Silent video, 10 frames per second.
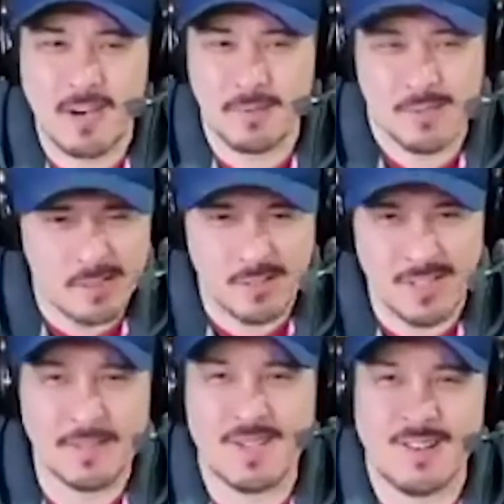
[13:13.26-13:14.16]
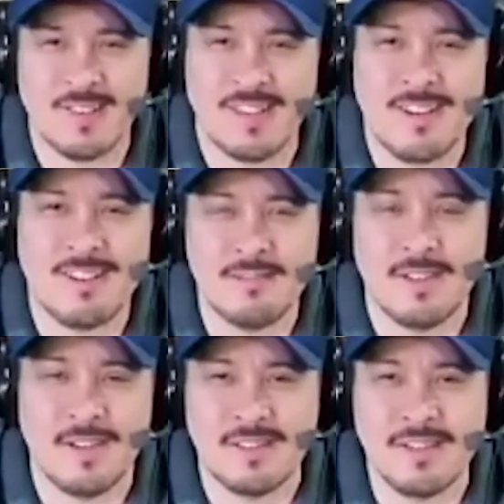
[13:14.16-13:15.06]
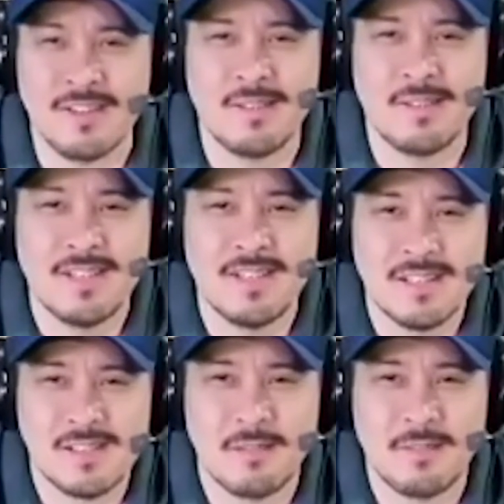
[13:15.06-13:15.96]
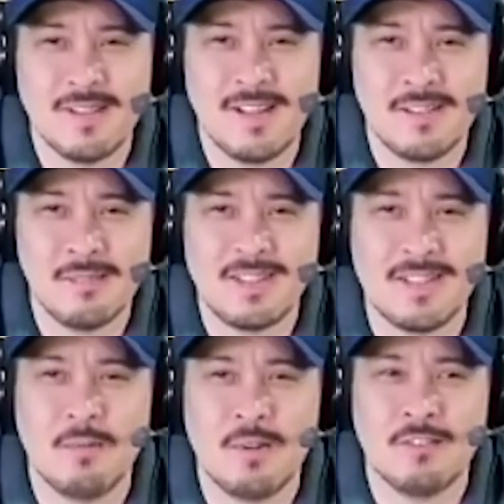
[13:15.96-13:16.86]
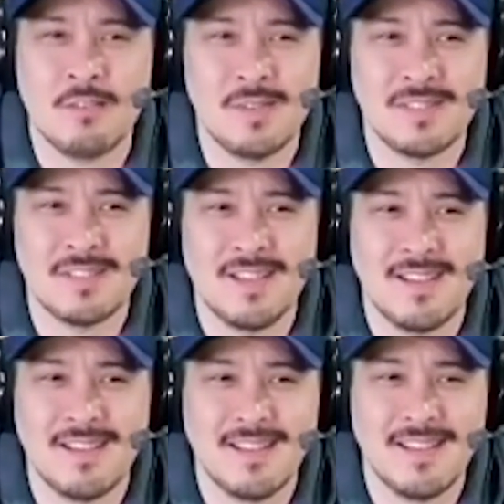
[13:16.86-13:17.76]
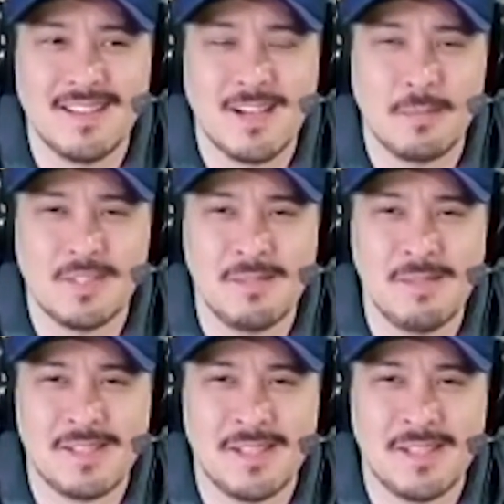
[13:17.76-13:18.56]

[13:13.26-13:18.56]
little clips here and there of like you know right, right. stuff in the locker room. I think one of them was uh, a couple teammates did